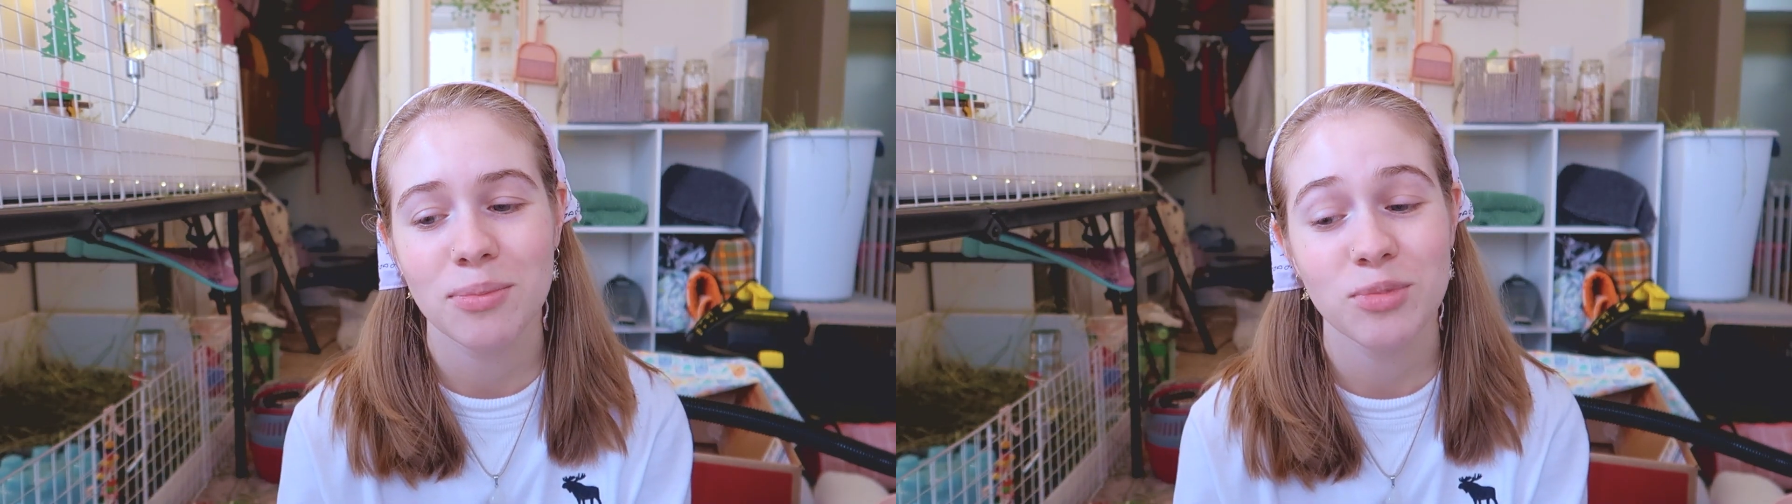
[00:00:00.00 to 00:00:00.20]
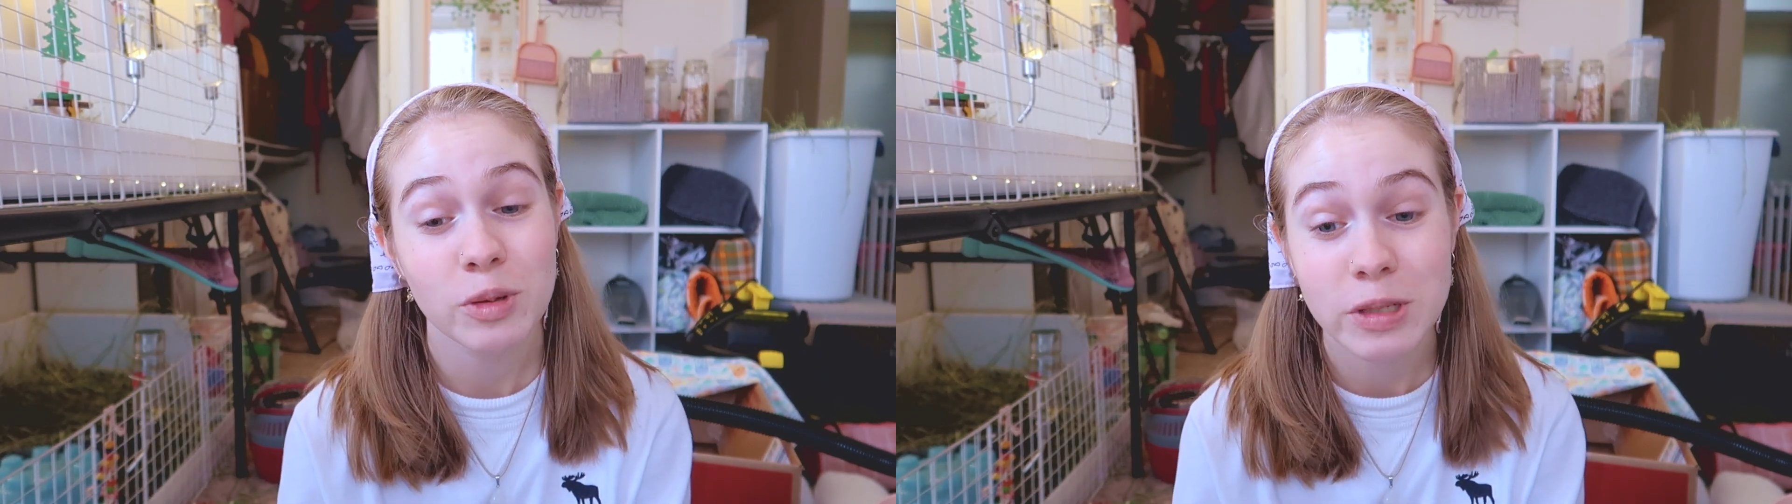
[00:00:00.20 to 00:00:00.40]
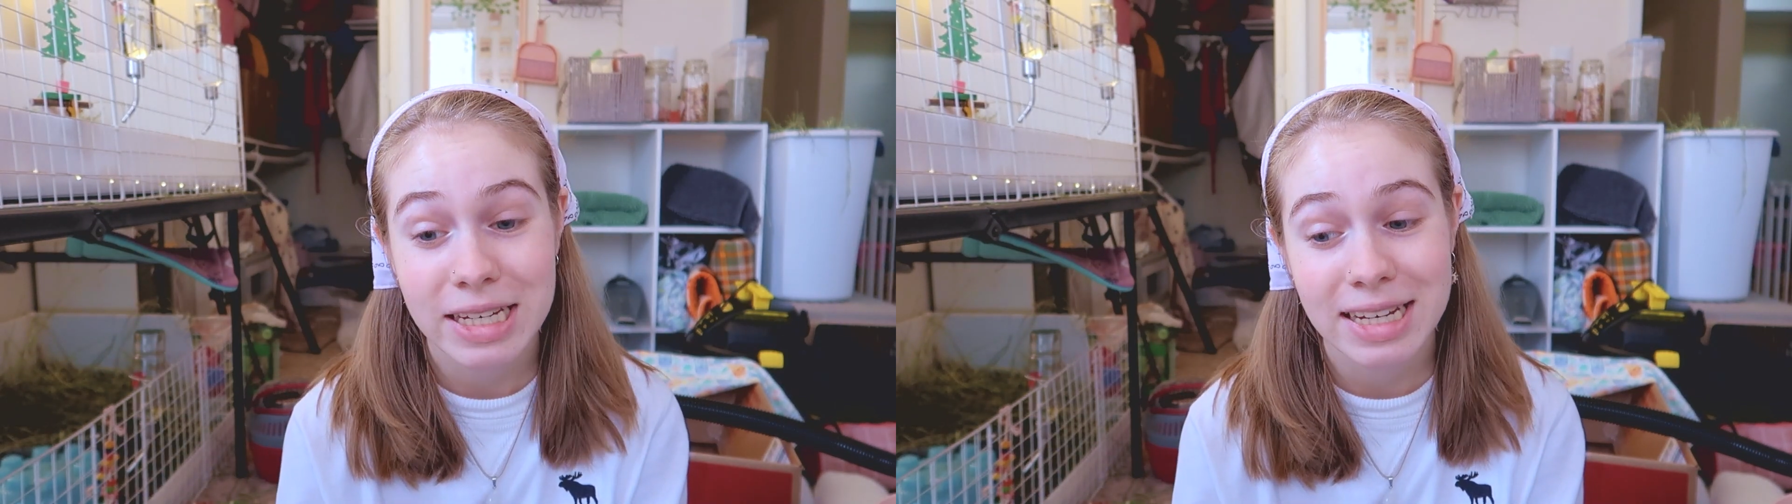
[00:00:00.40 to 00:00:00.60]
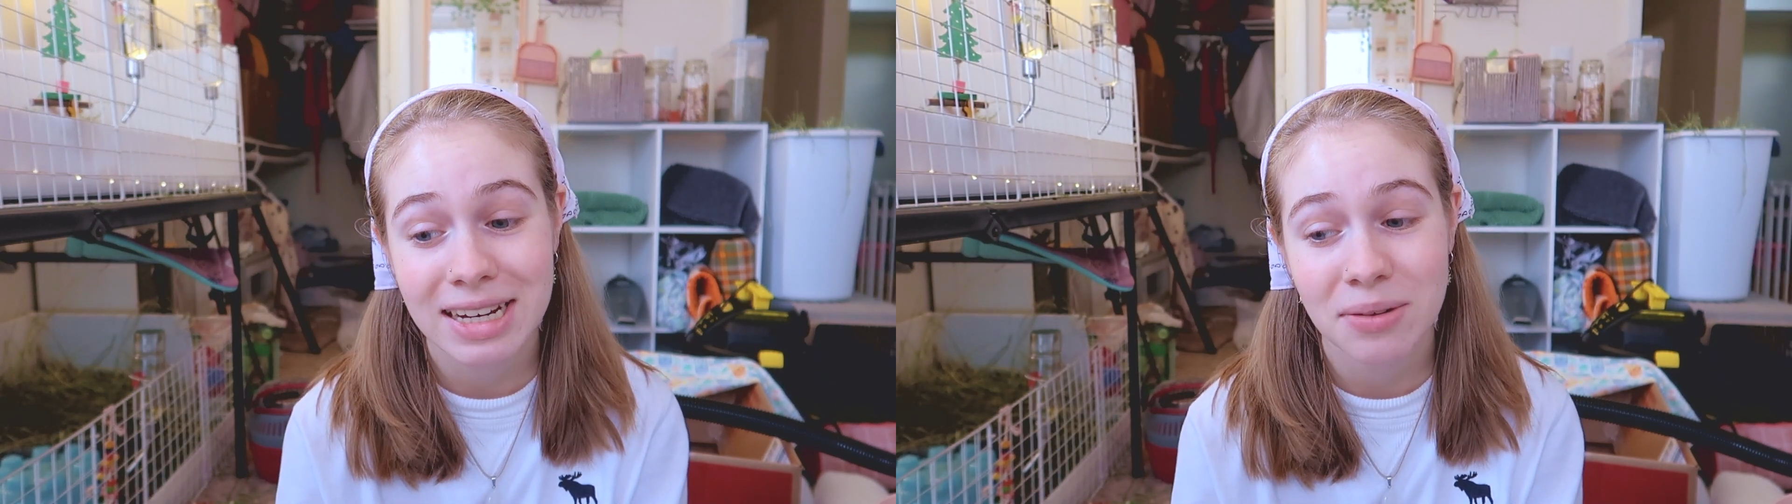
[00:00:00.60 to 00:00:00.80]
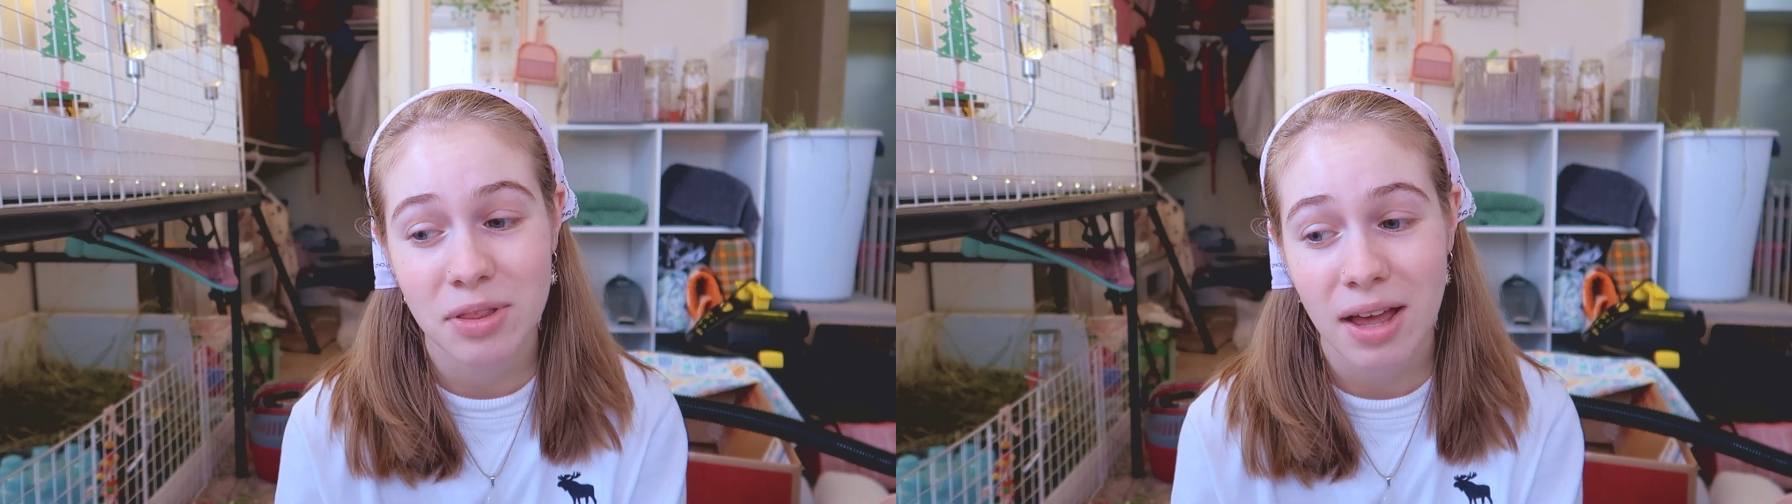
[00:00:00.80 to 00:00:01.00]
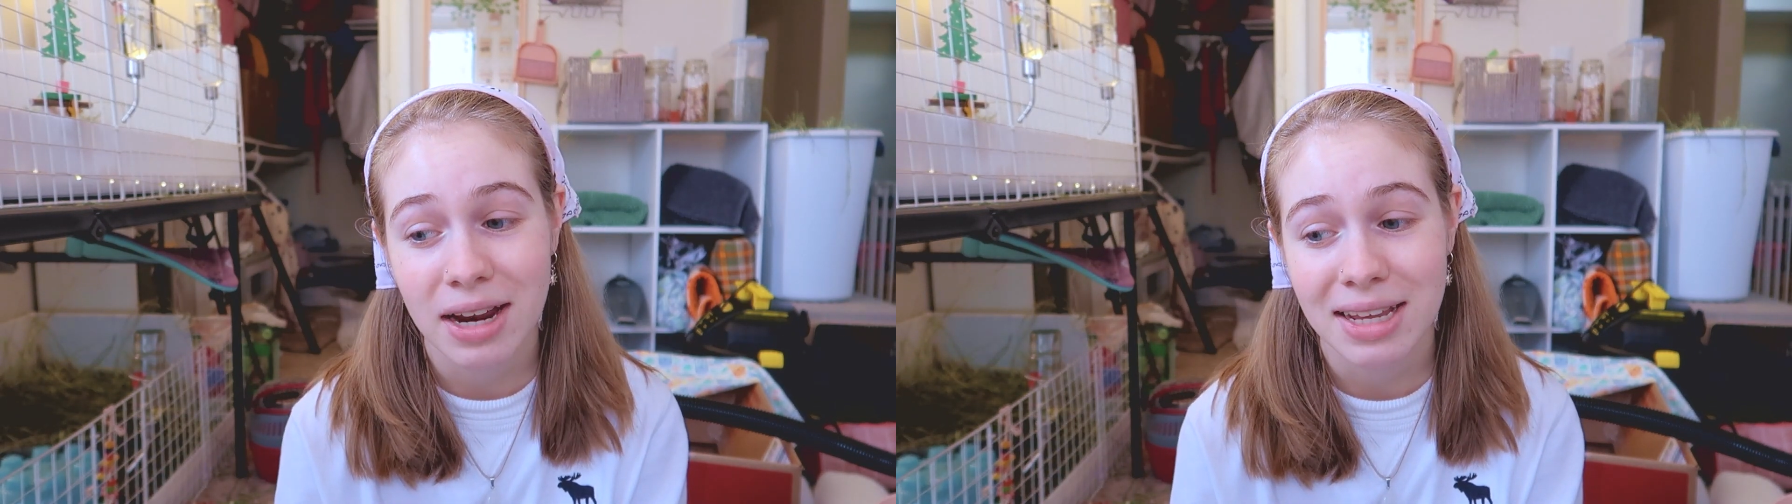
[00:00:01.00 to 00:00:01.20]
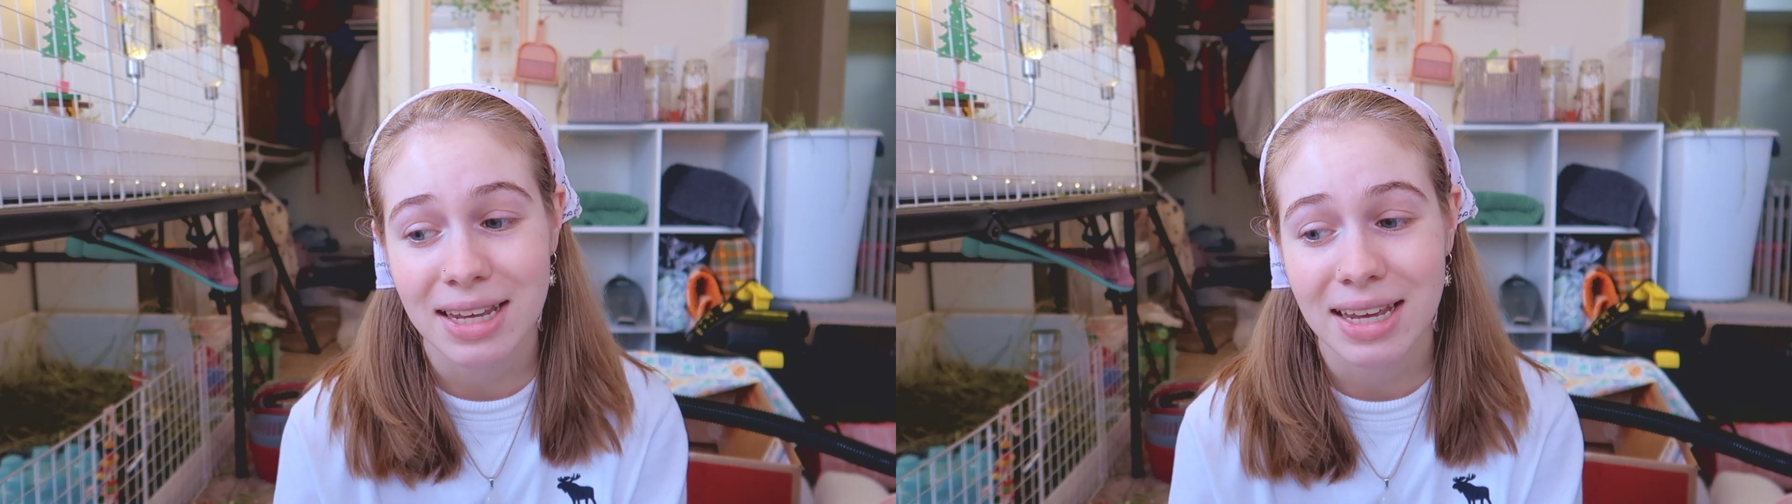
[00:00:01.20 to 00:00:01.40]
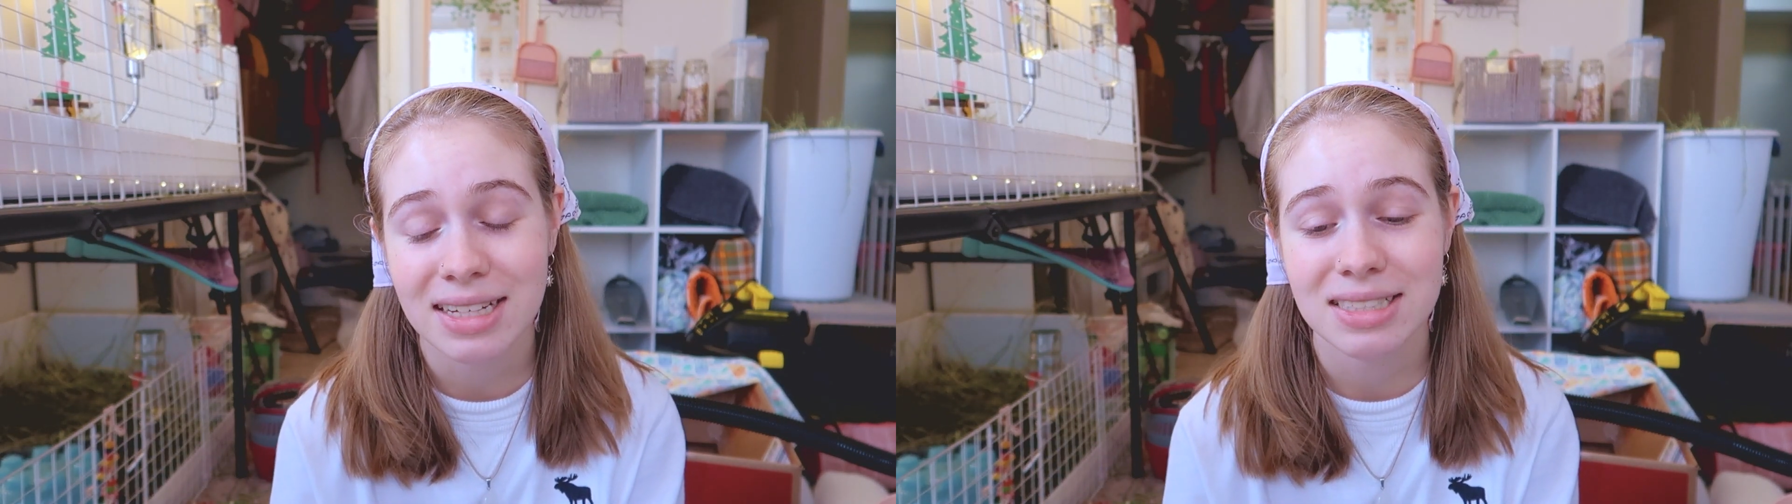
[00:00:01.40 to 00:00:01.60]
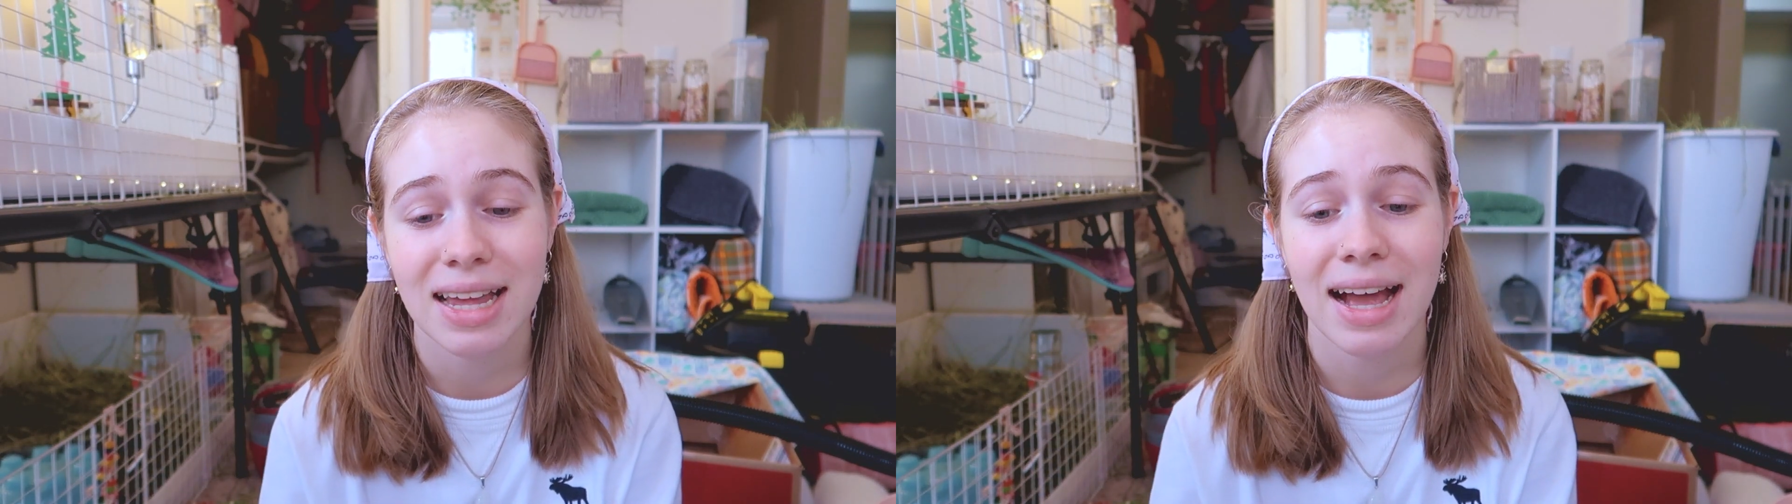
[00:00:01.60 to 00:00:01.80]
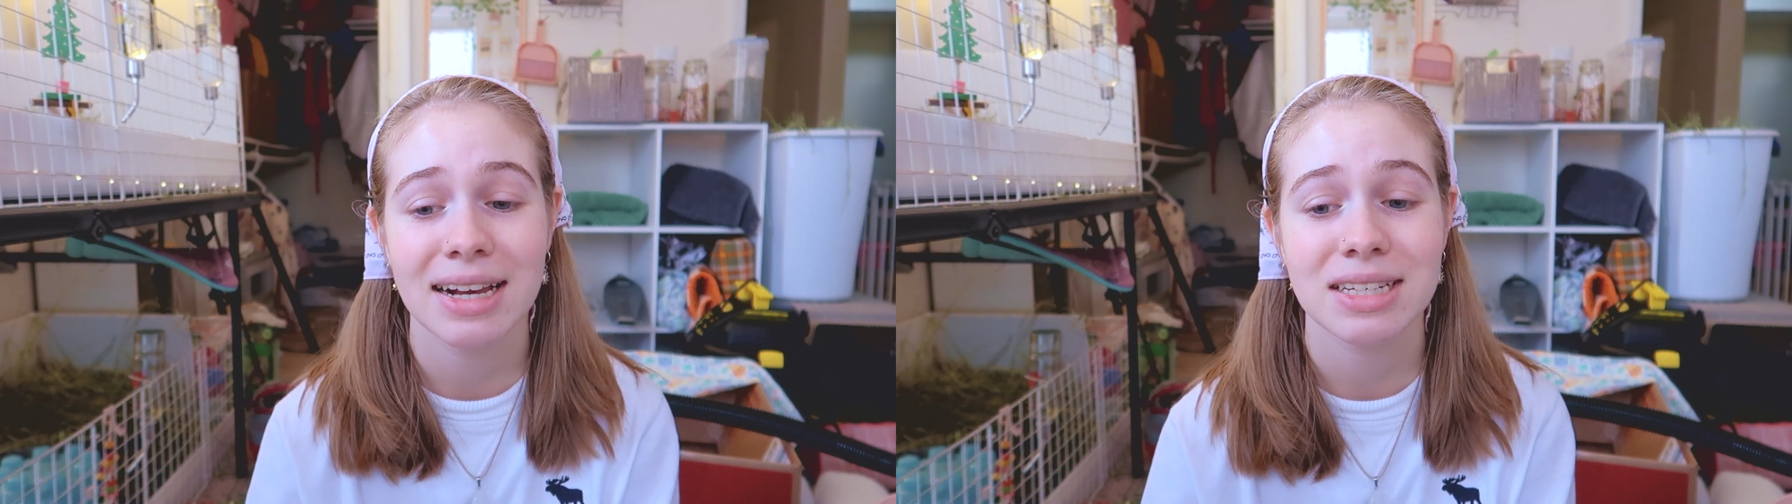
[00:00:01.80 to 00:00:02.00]
routine with Honey is
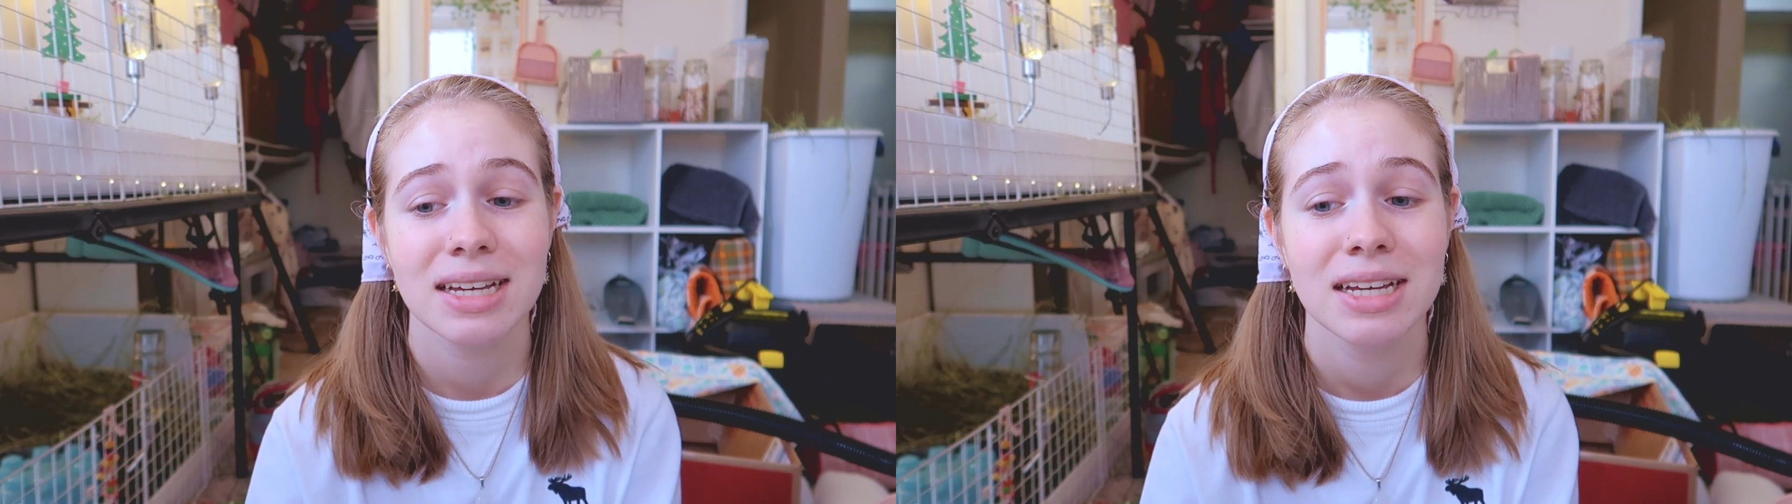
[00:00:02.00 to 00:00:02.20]
that